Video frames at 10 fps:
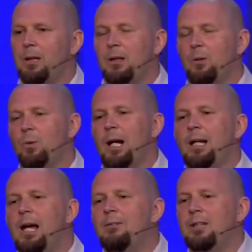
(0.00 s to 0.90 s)
And, and when I
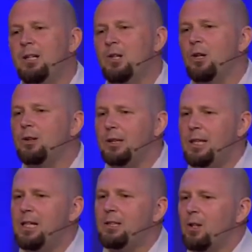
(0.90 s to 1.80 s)
left, I turned the
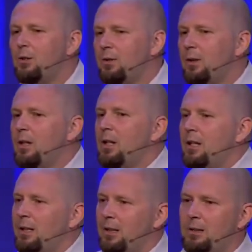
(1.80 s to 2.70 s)
keys over
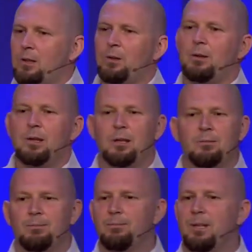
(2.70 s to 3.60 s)
to the,
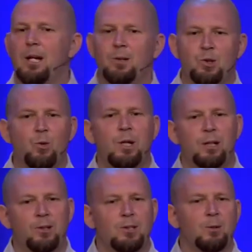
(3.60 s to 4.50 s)
the other
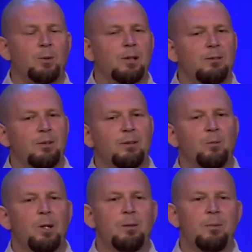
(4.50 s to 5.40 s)
tweakers that were
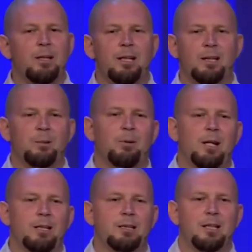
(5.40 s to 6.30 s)
living with me at the
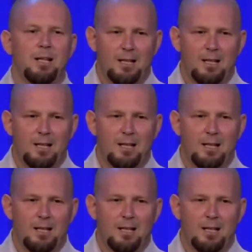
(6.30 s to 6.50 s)
place.